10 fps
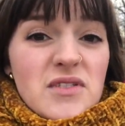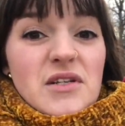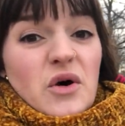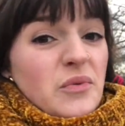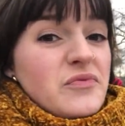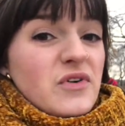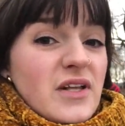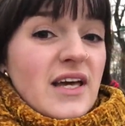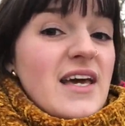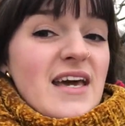and
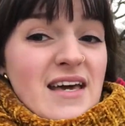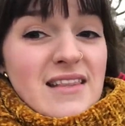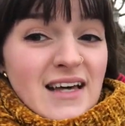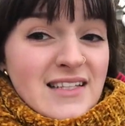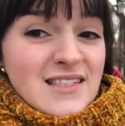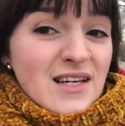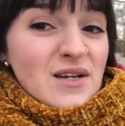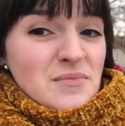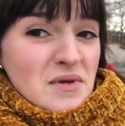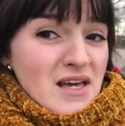hopefully that's
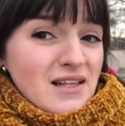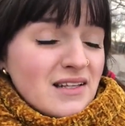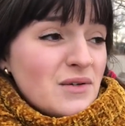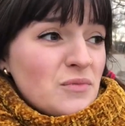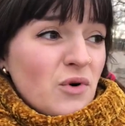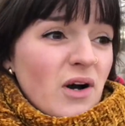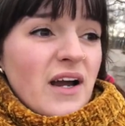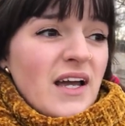gonna be a little more